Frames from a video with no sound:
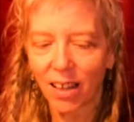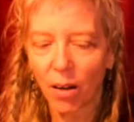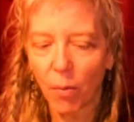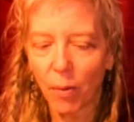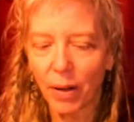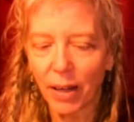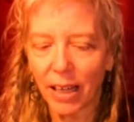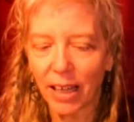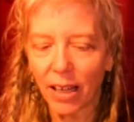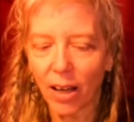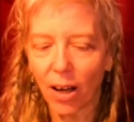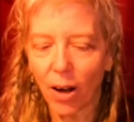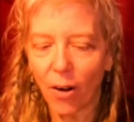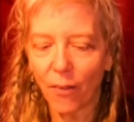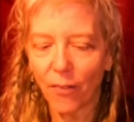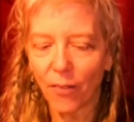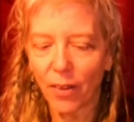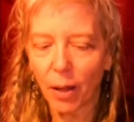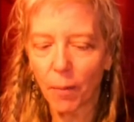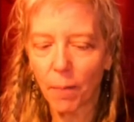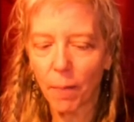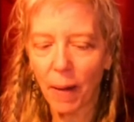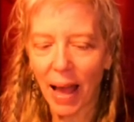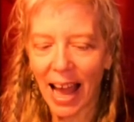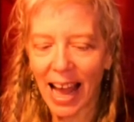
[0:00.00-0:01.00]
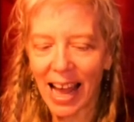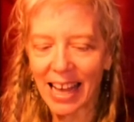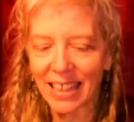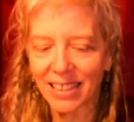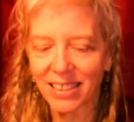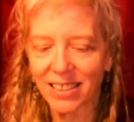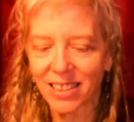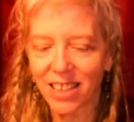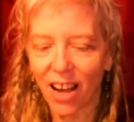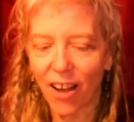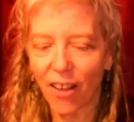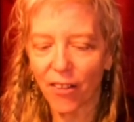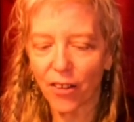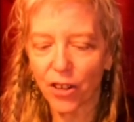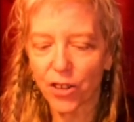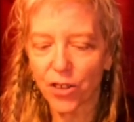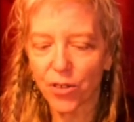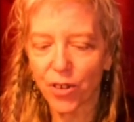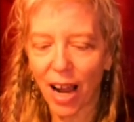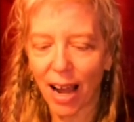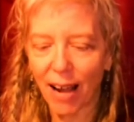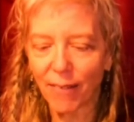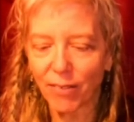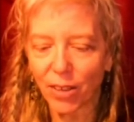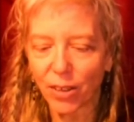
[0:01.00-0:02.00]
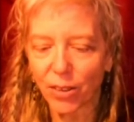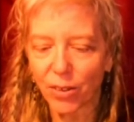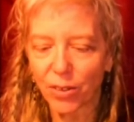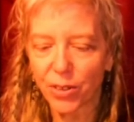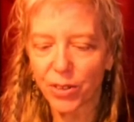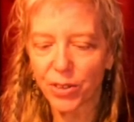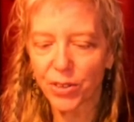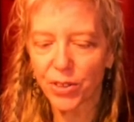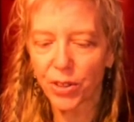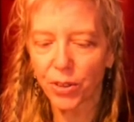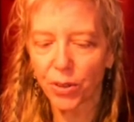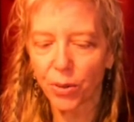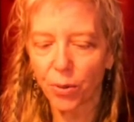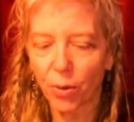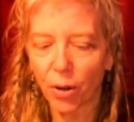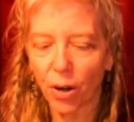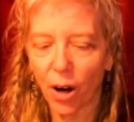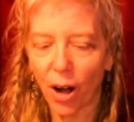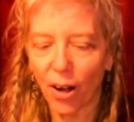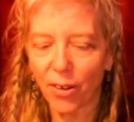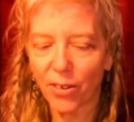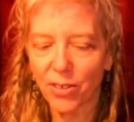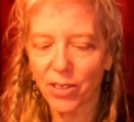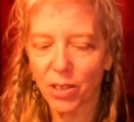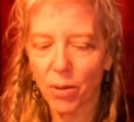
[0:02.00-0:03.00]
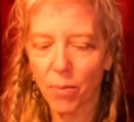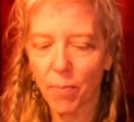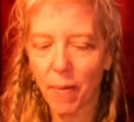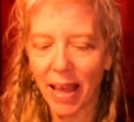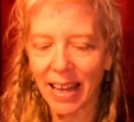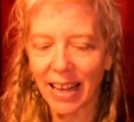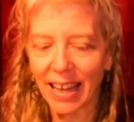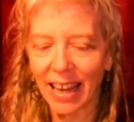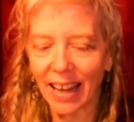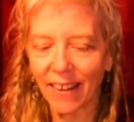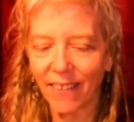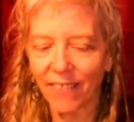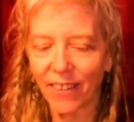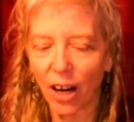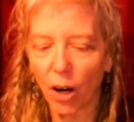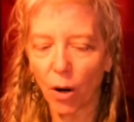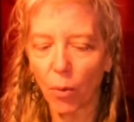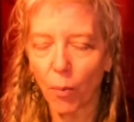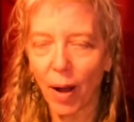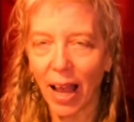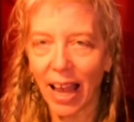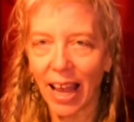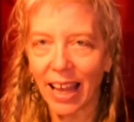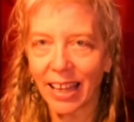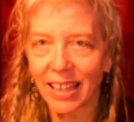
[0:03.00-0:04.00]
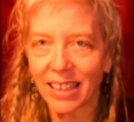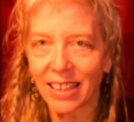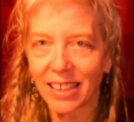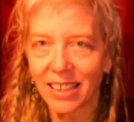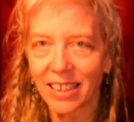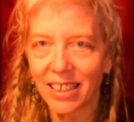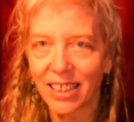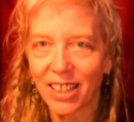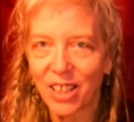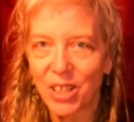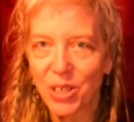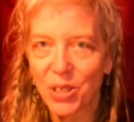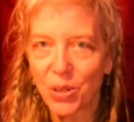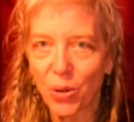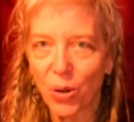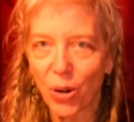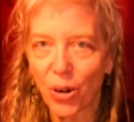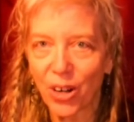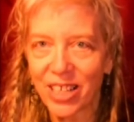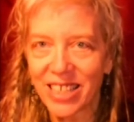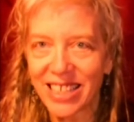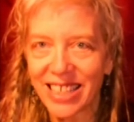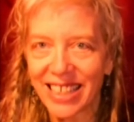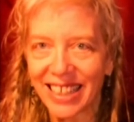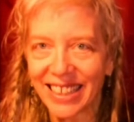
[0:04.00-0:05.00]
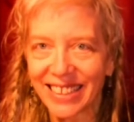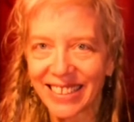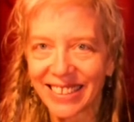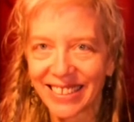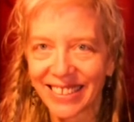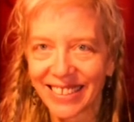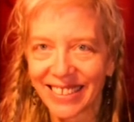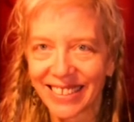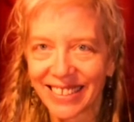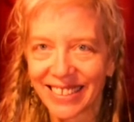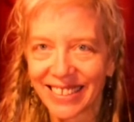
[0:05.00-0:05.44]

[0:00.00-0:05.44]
We only passed other travelers who were also making their way towards it.